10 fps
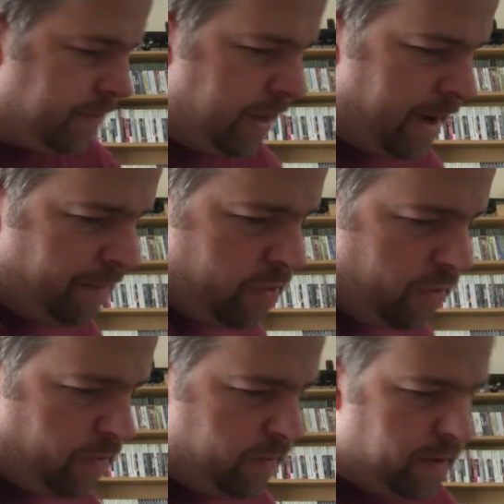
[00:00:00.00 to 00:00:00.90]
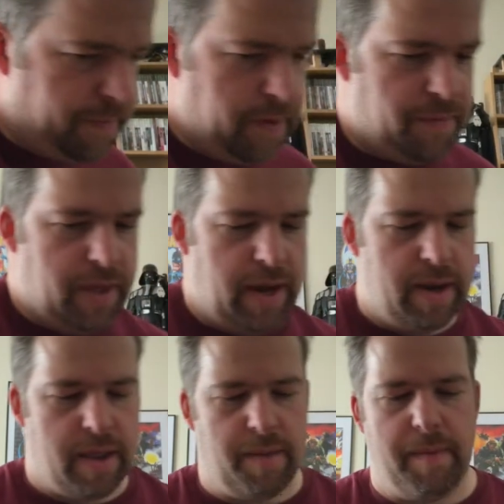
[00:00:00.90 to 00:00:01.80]
yeah, so if you've
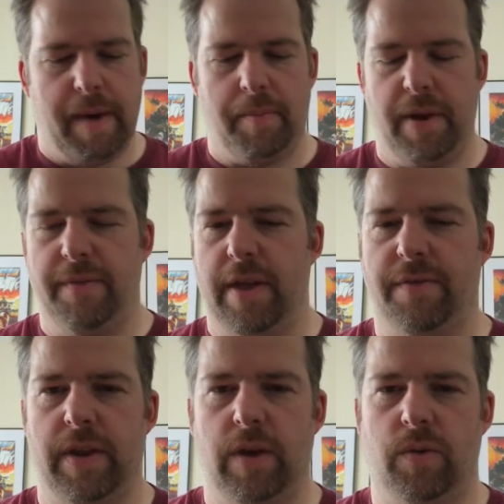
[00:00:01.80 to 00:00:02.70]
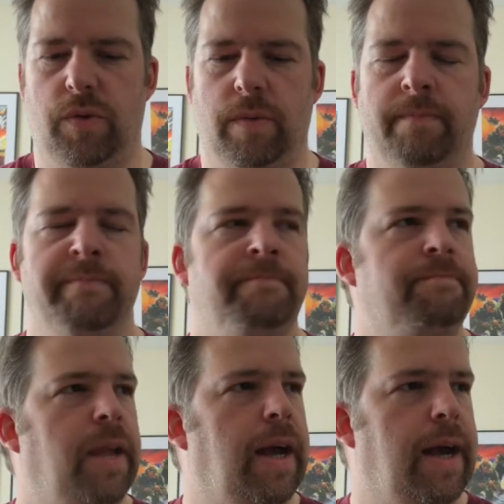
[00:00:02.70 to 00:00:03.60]
seen some of my previous videos,
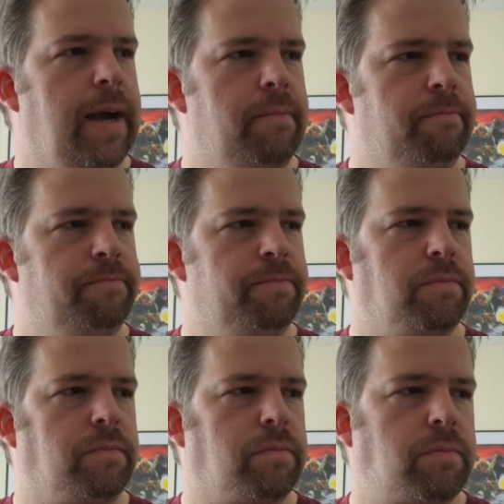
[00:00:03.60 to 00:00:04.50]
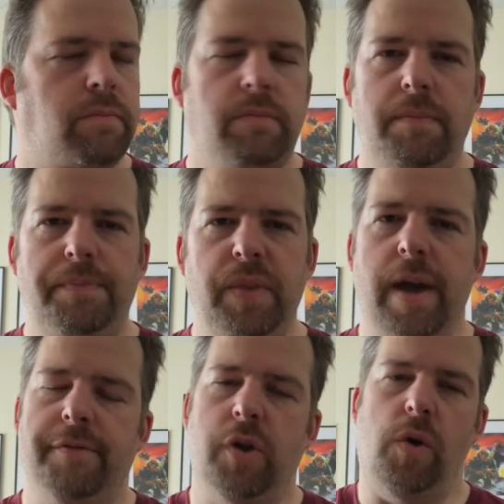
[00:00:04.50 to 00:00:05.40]

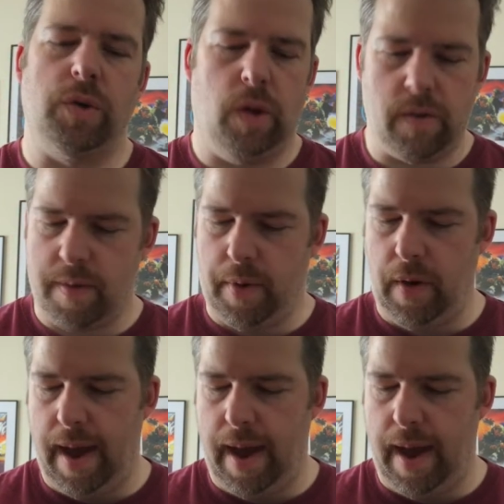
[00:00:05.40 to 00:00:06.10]
I've talked lots about